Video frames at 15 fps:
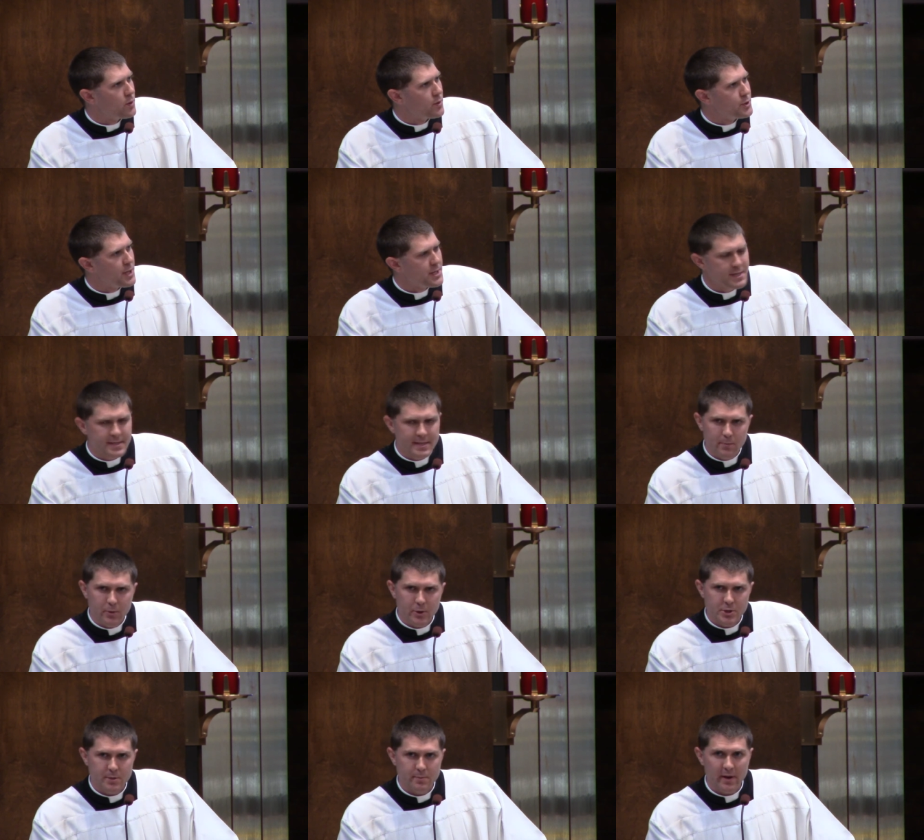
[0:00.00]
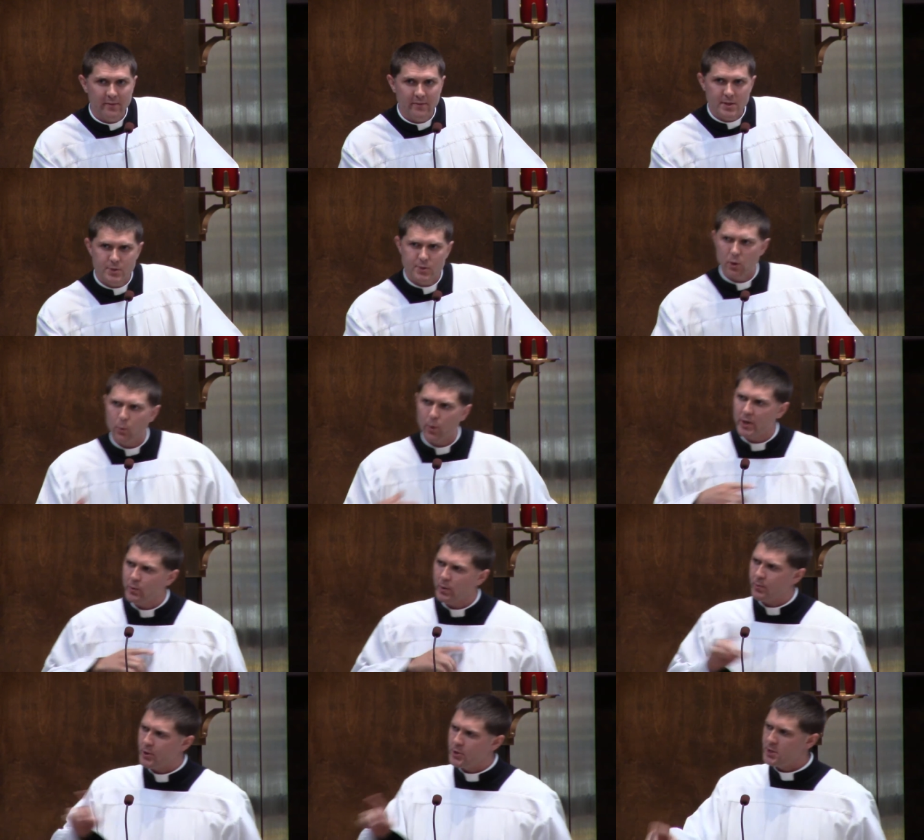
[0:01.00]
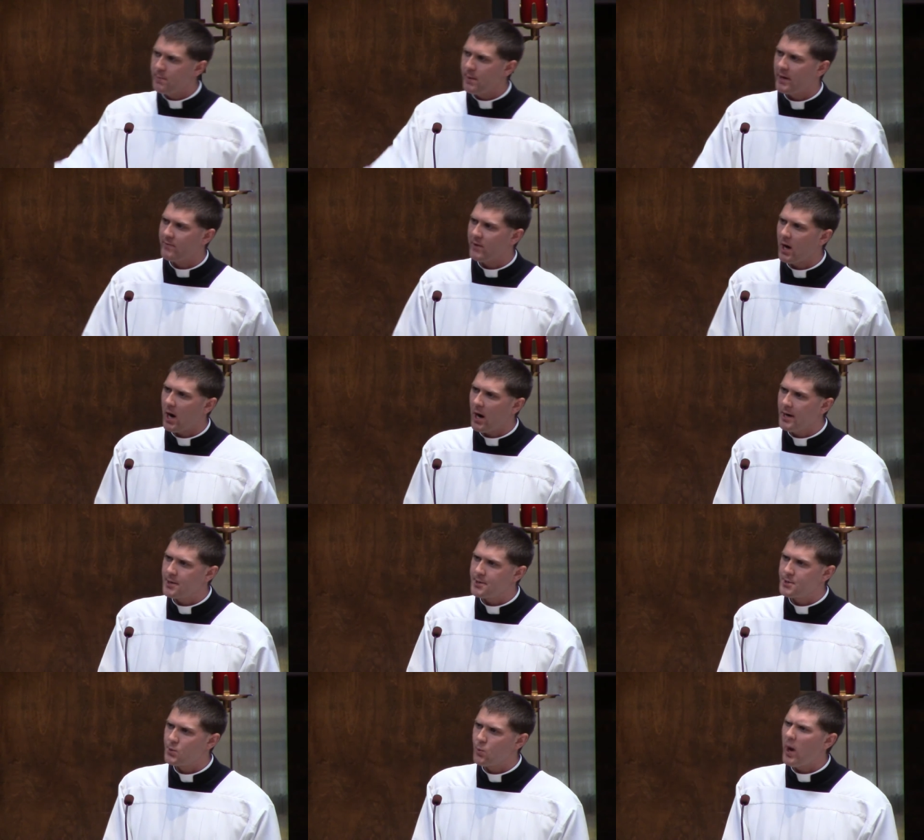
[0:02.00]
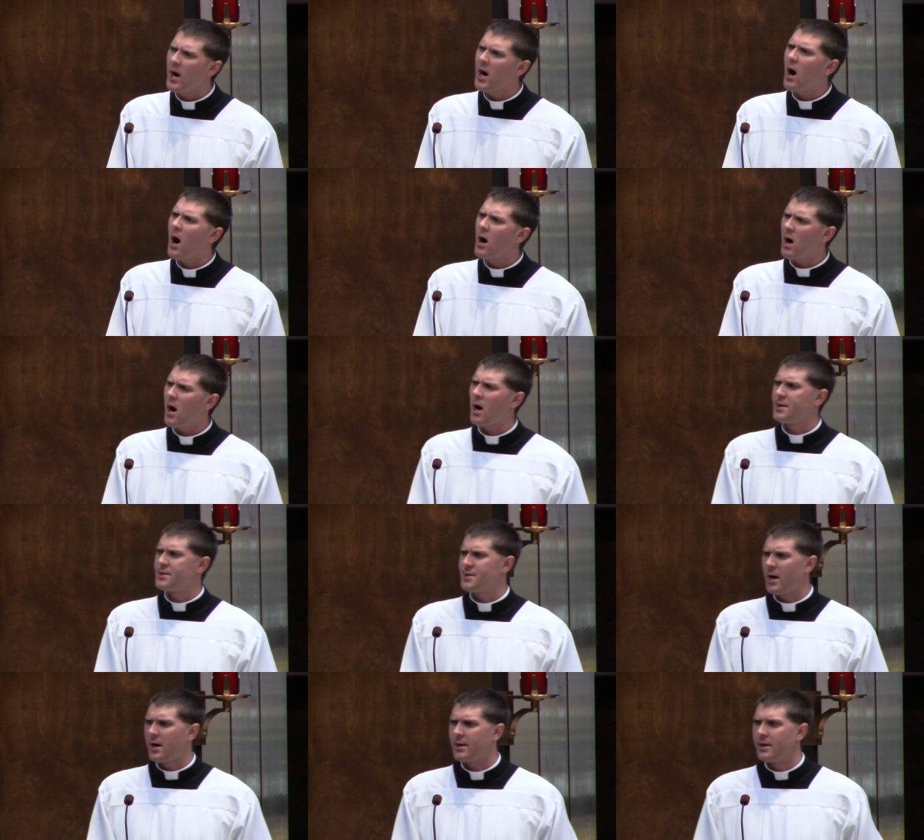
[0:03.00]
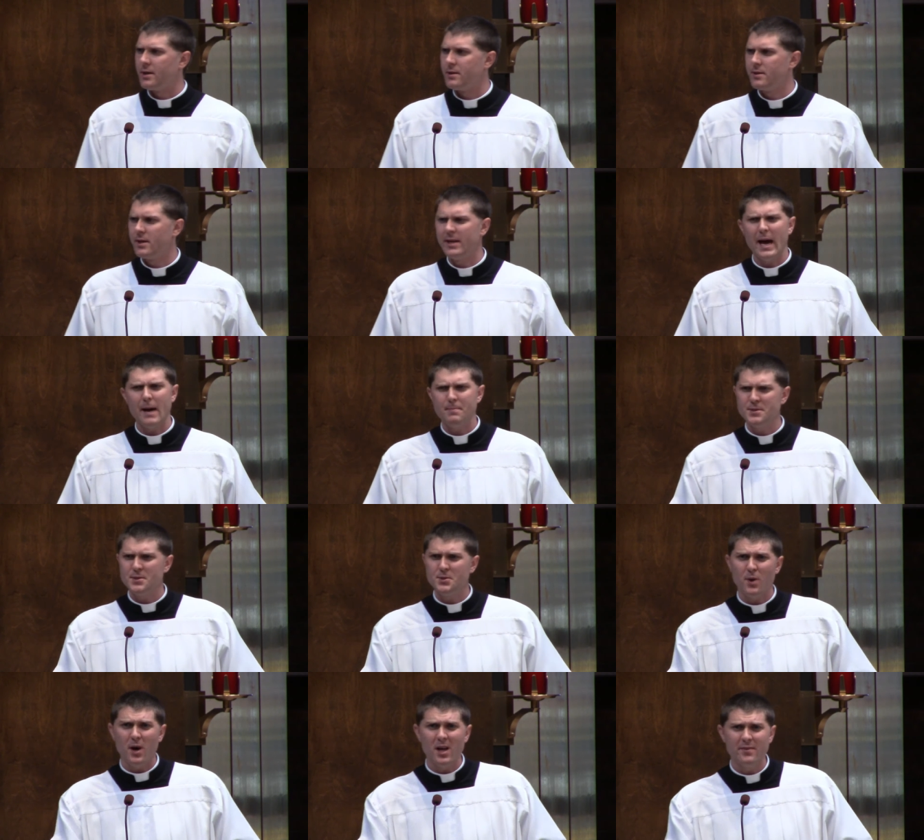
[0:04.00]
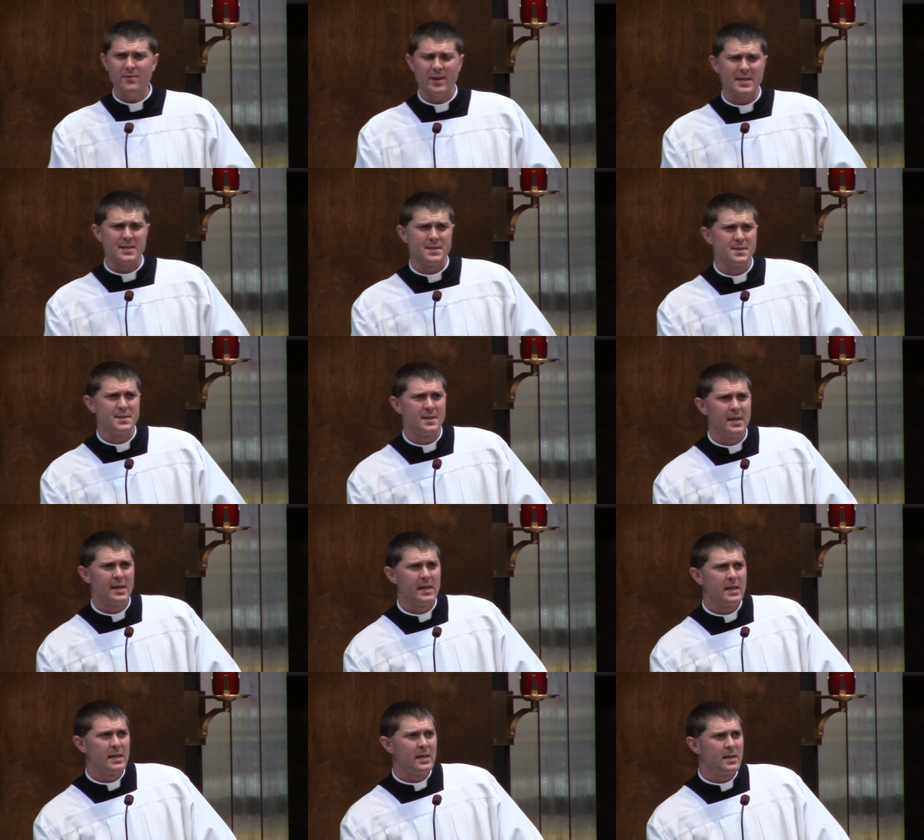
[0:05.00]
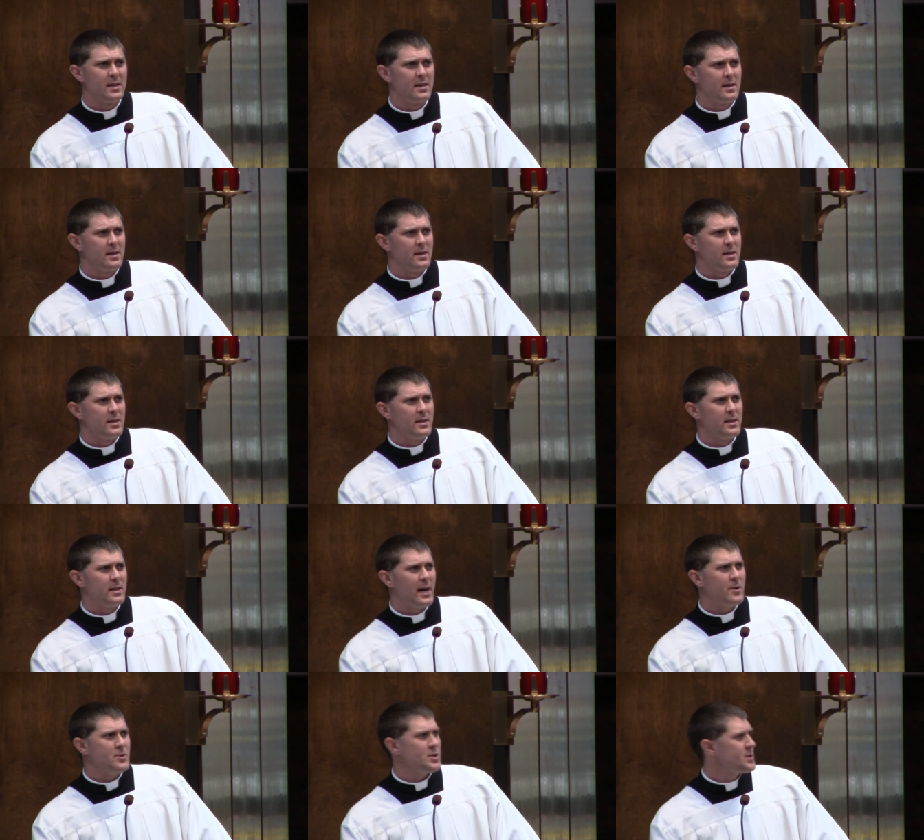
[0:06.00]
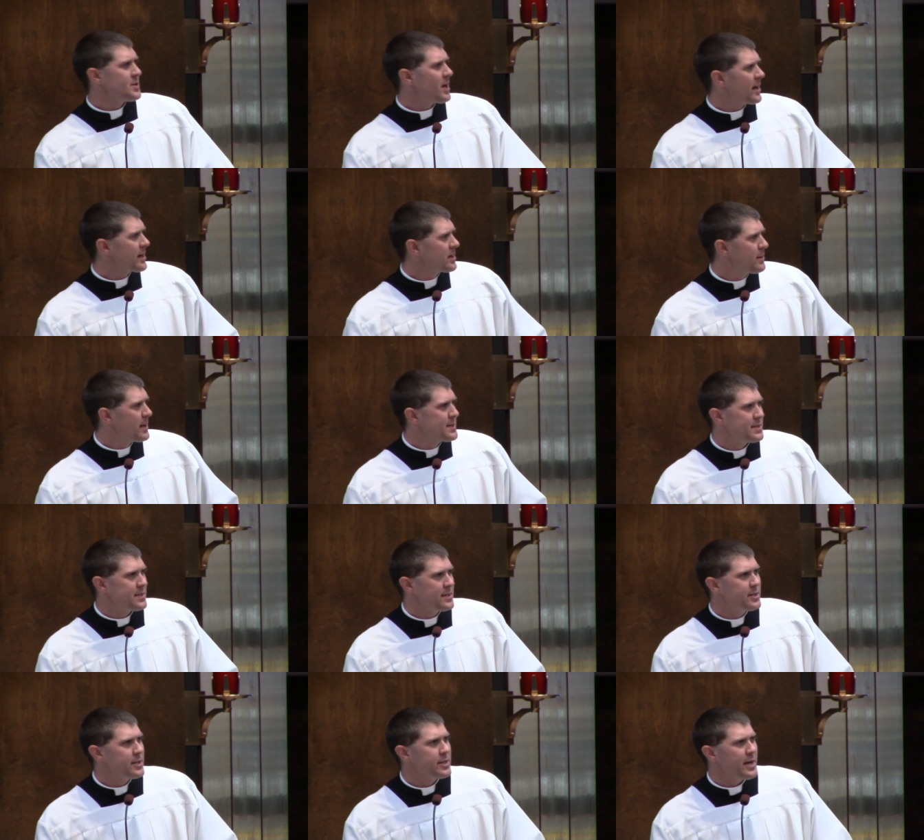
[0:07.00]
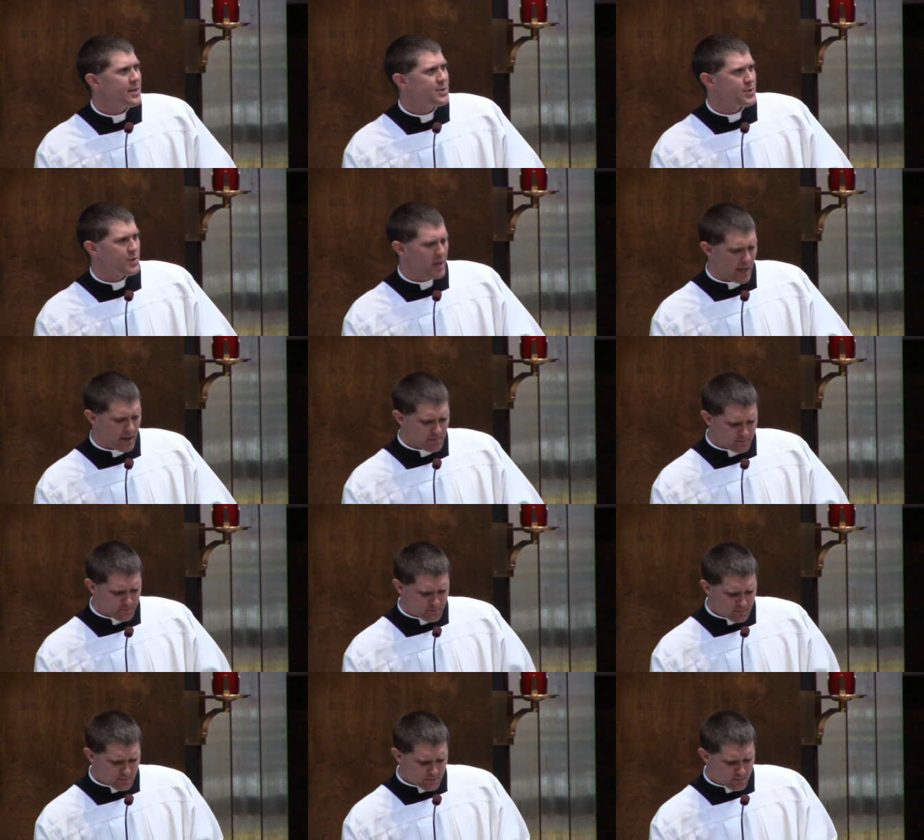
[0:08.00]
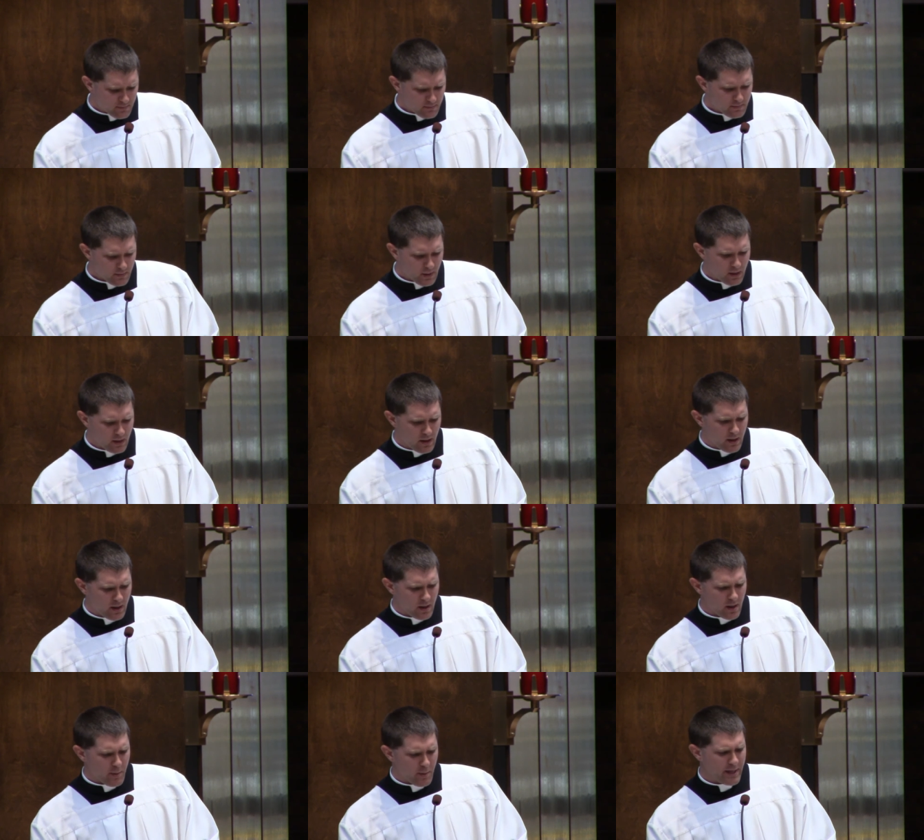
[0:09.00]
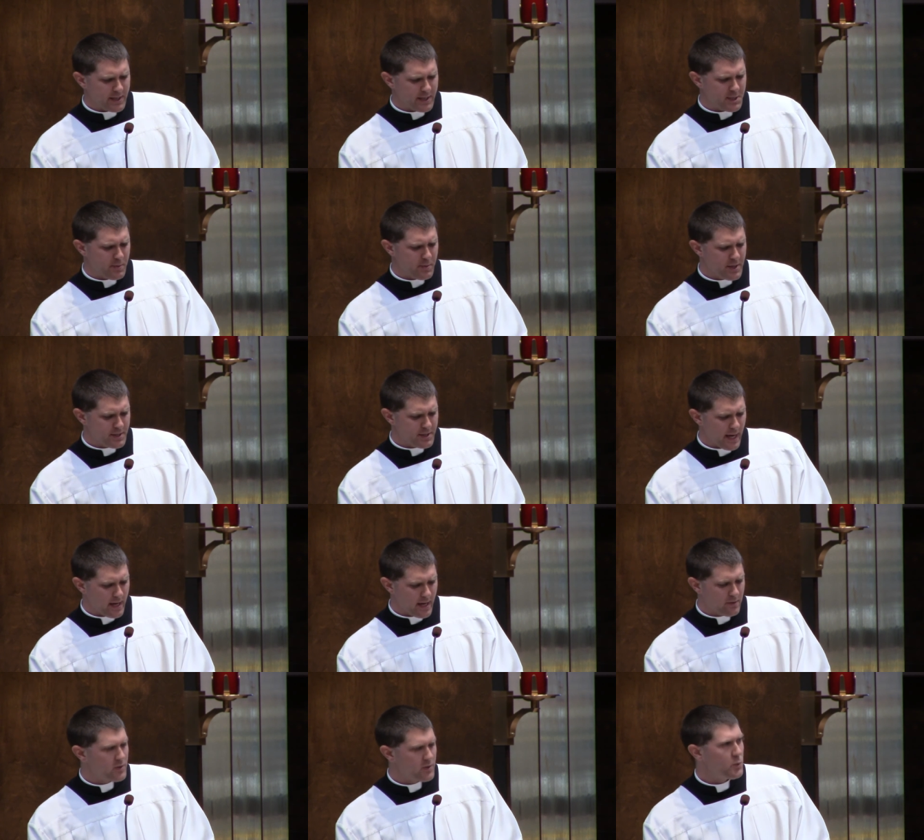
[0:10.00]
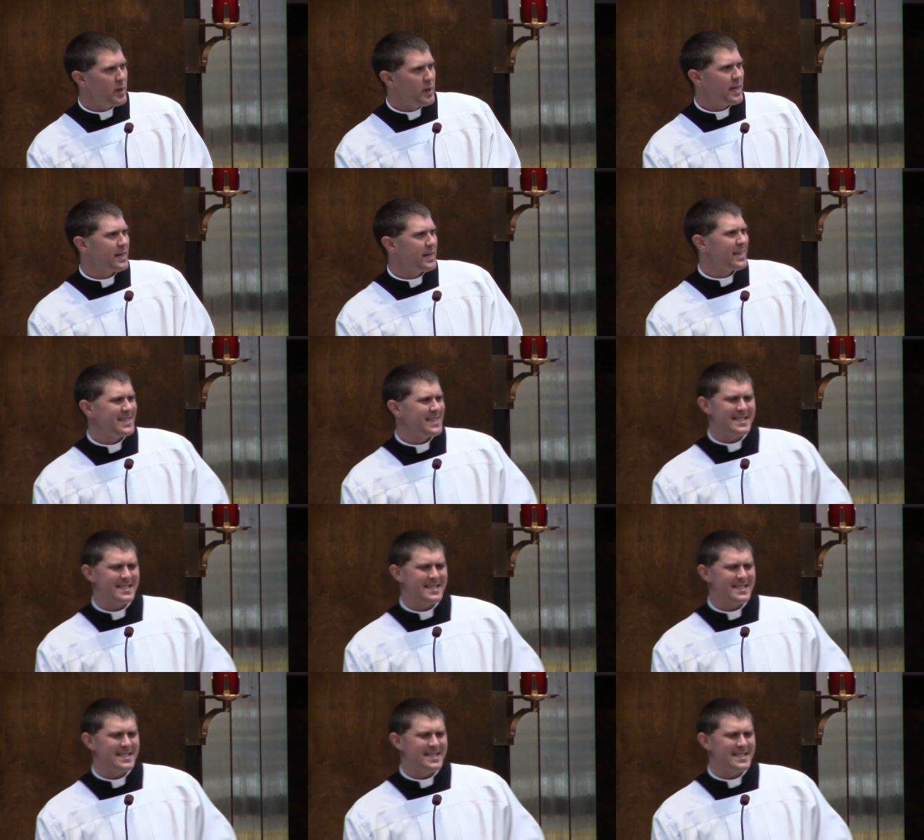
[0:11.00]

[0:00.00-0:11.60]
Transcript: Just as they pushed him out of Israel, when do we push him out of our hearts? Why are our hearts hardened? It happens to all of us. I was just talking to Monsignor yesterday about an experience I had over the weekend, and I